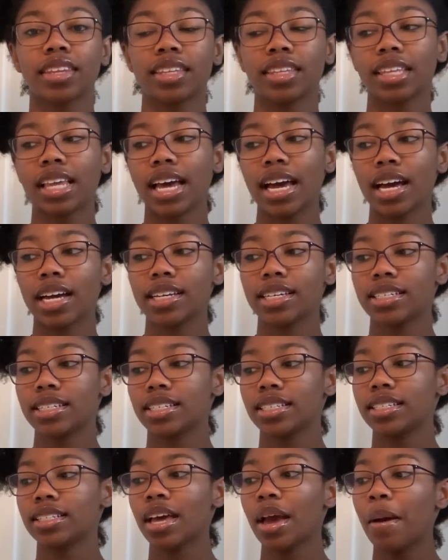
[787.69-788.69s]
that
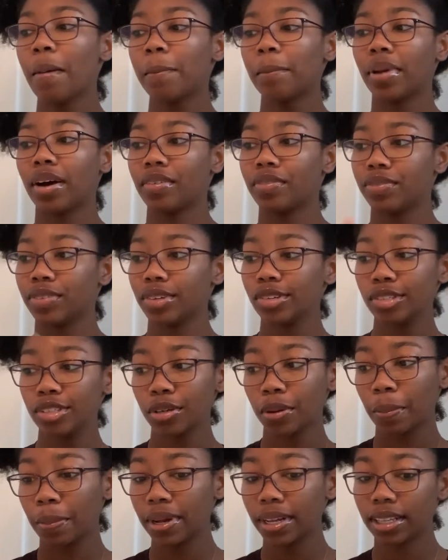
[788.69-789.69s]
is my
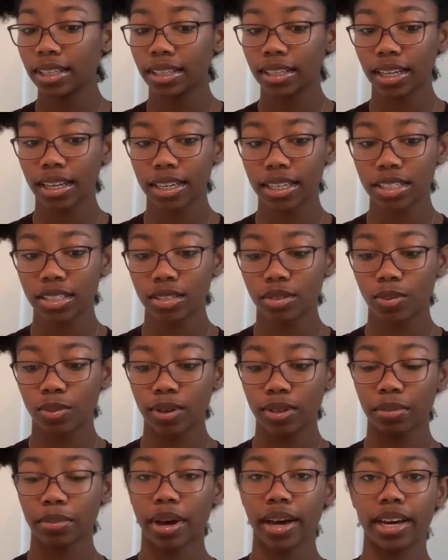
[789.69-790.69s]
future plans
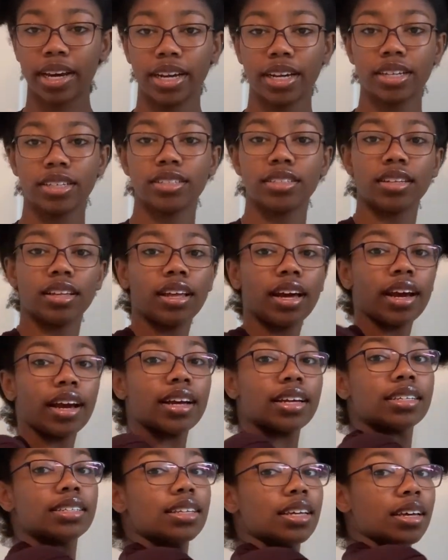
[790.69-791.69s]
with my hair. So like I
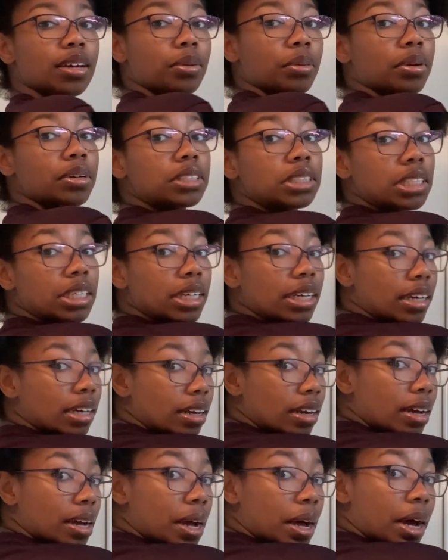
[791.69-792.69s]
said, once again,
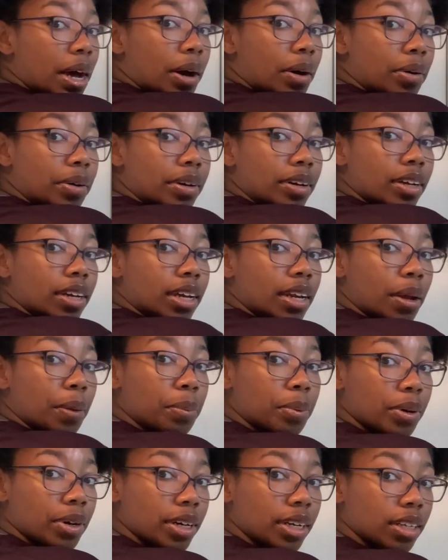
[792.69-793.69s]
I want to get it
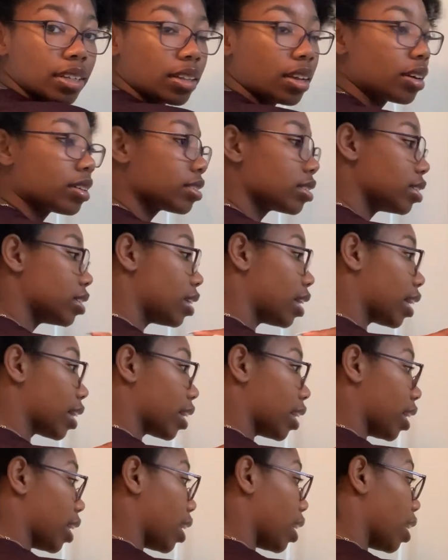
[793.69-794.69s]
pretty long so that I
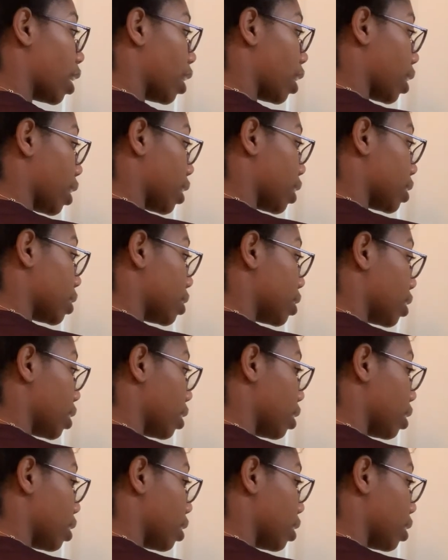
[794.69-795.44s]
can cut it,